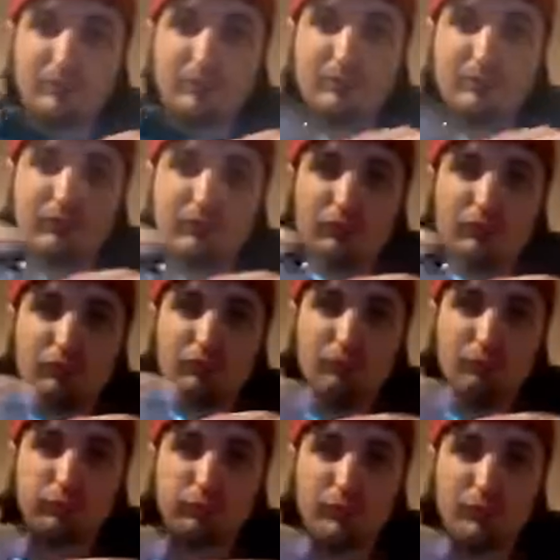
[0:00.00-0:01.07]
It will
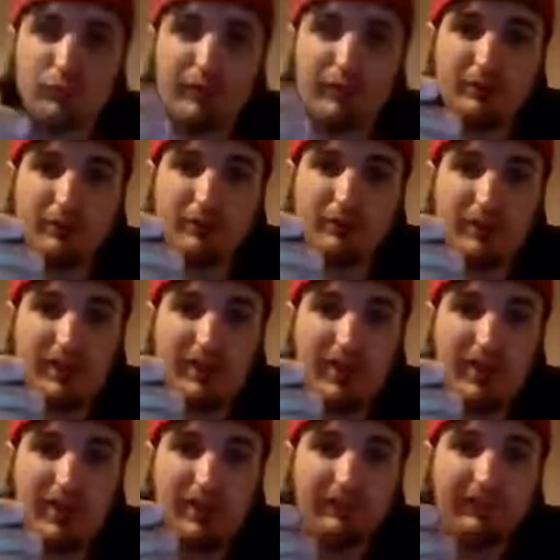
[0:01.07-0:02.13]
pretty much take
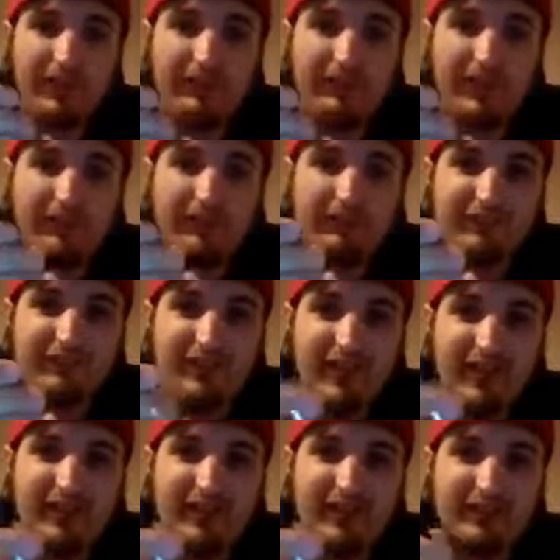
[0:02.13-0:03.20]
any
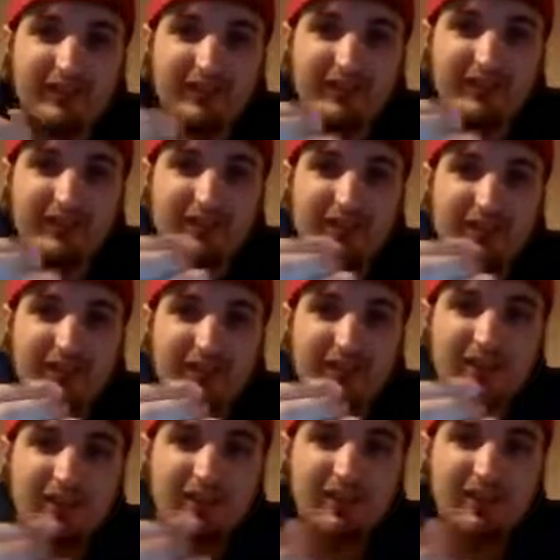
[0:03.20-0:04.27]
510
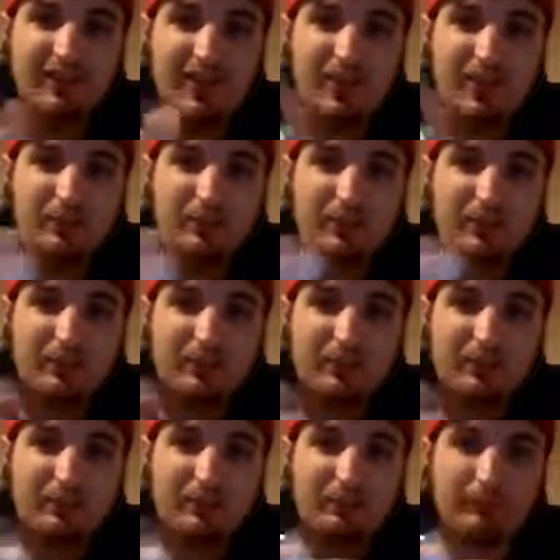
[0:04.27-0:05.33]
atomizer,
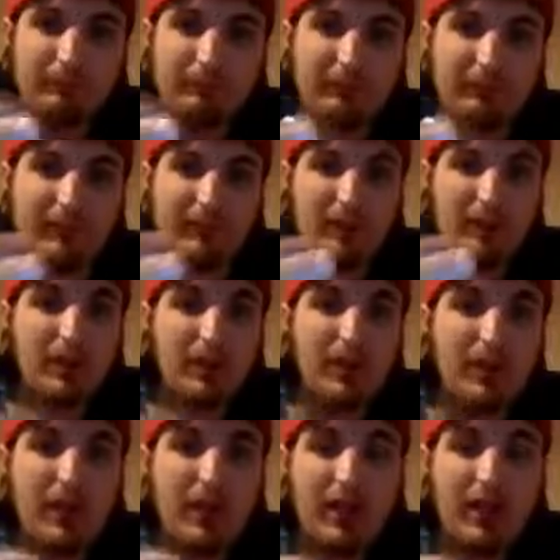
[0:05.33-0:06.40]

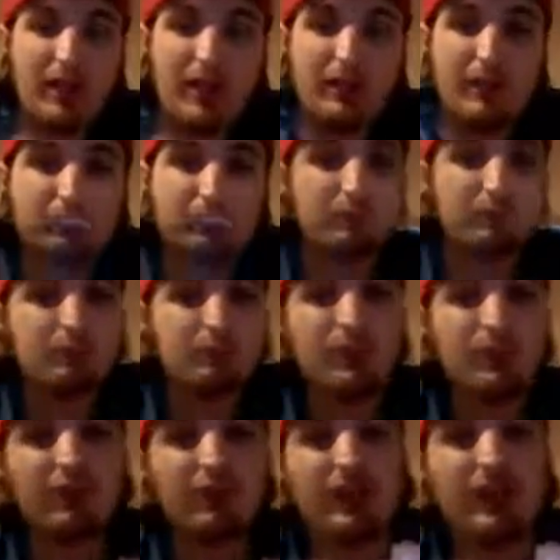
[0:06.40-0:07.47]
a
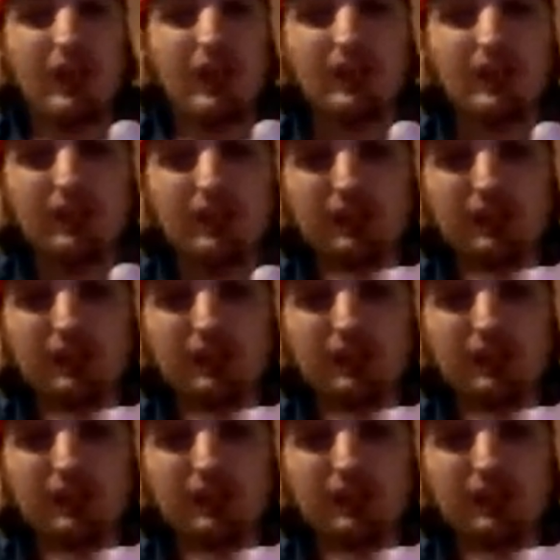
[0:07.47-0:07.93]
piece of cake.